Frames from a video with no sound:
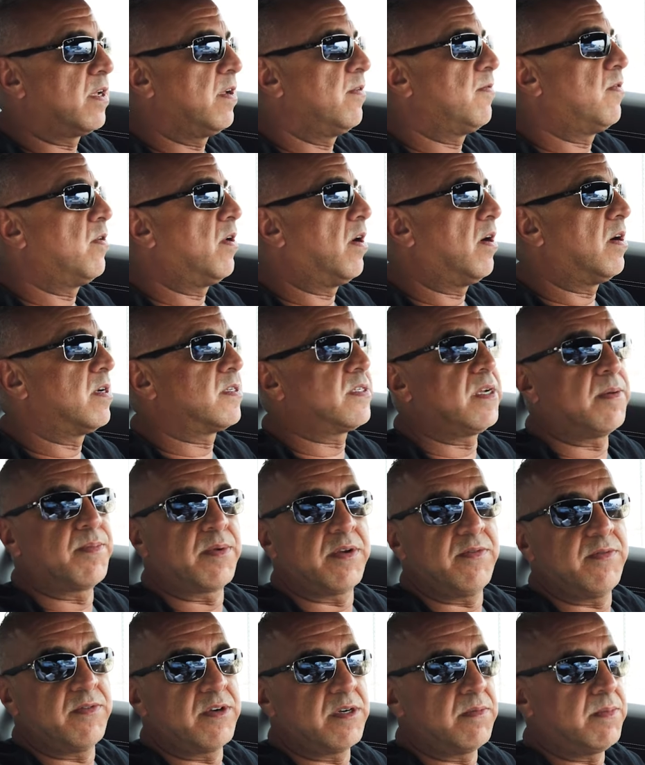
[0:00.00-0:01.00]
they're looking for
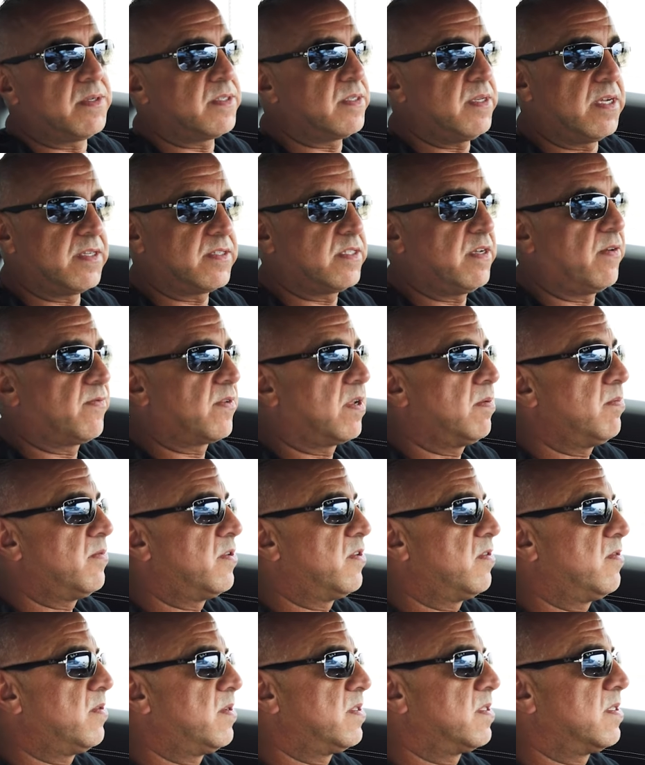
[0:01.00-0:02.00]
hardtop convertibles, not soft
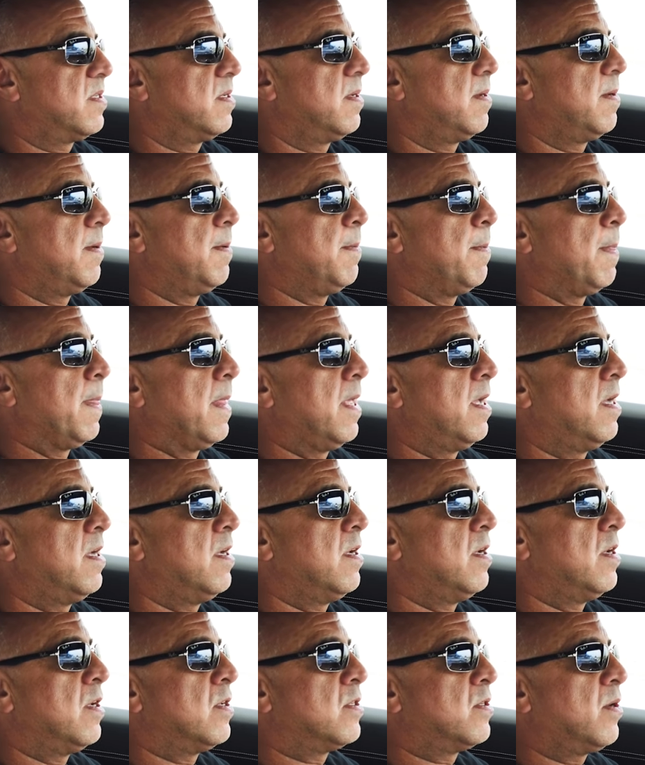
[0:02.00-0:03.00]
convertibles.
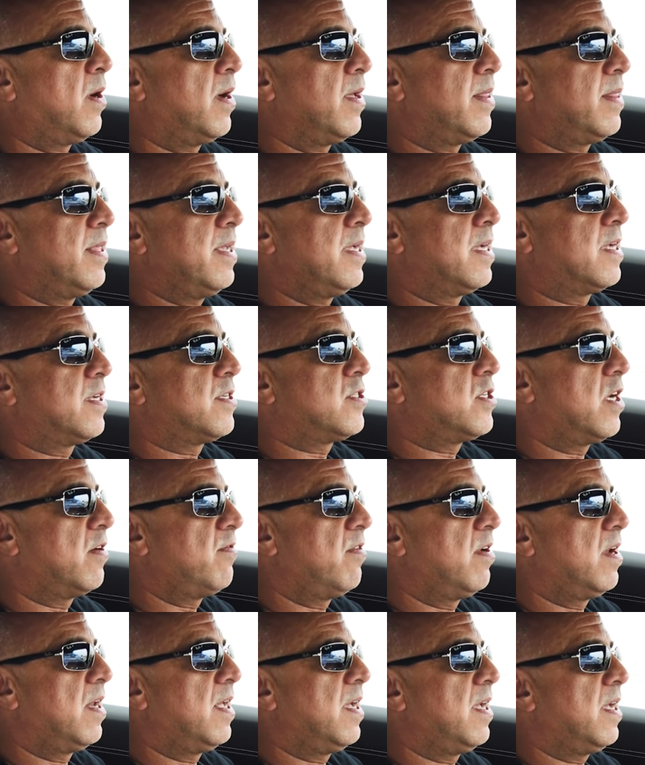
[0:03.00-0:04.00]
So I think
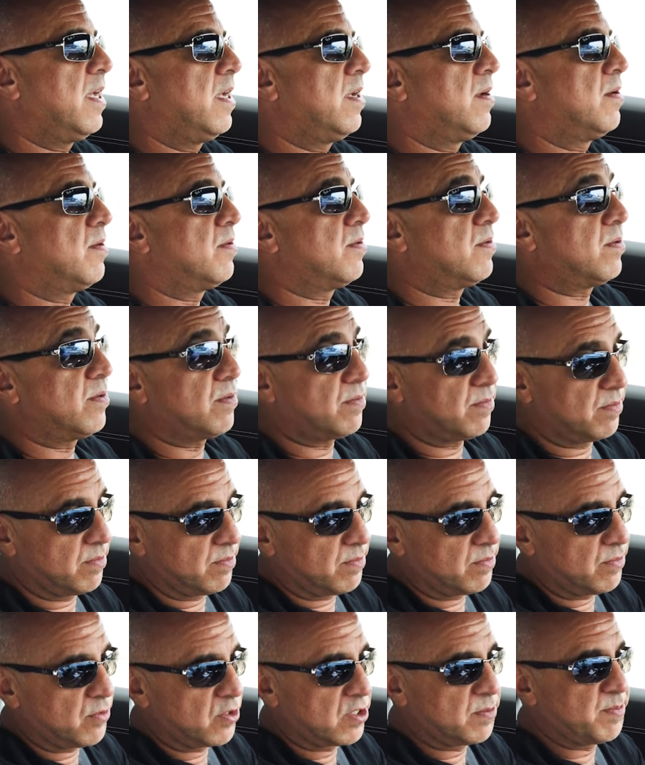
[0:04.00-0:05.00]
Chevrolet,
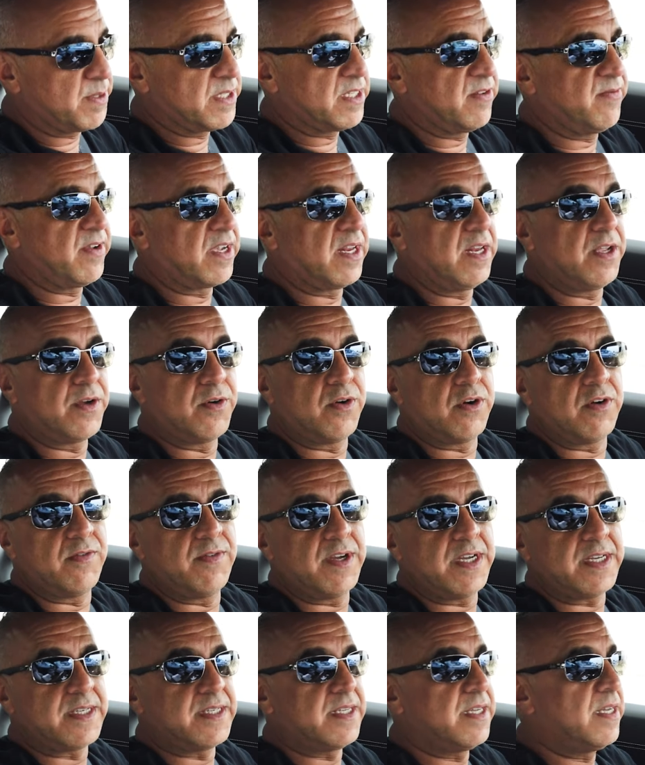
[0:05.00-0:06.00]
more specifically
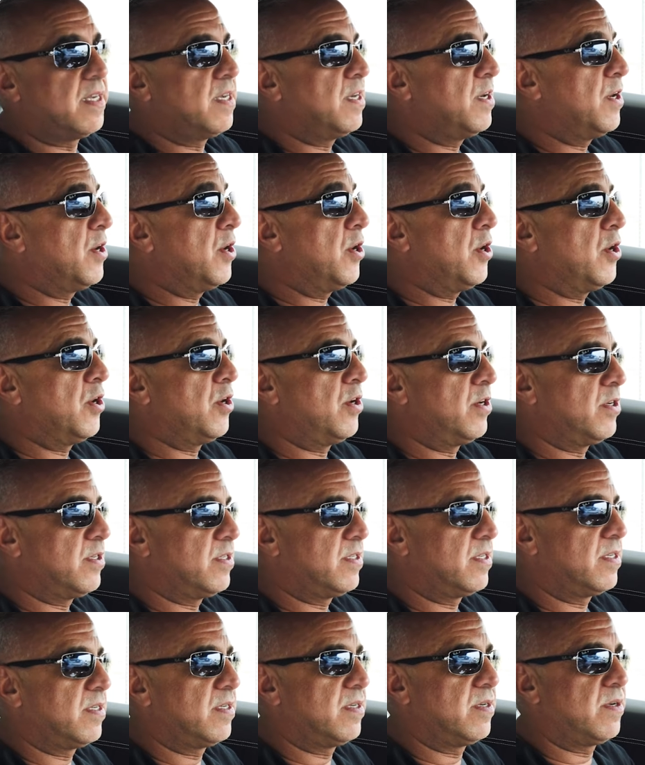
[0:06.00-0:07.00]
Corvette,
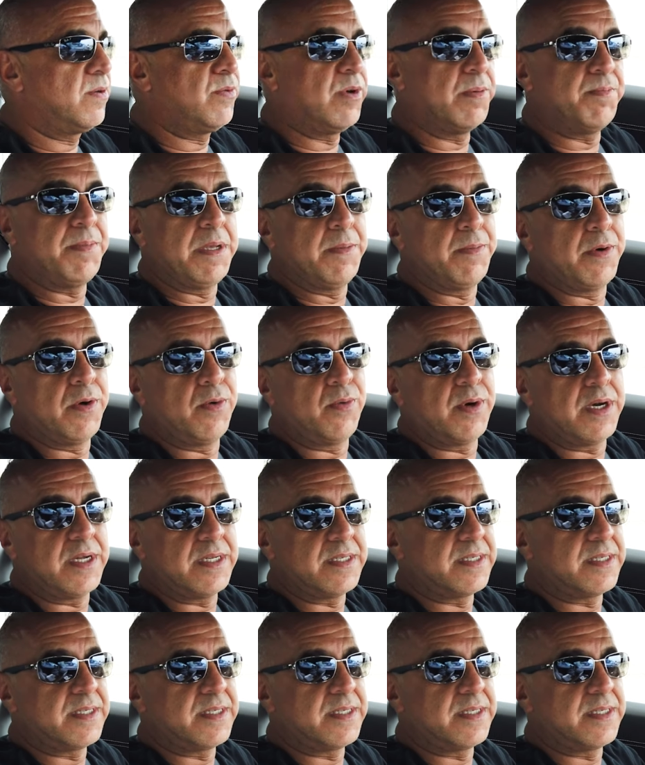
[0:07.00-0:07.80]
heard what people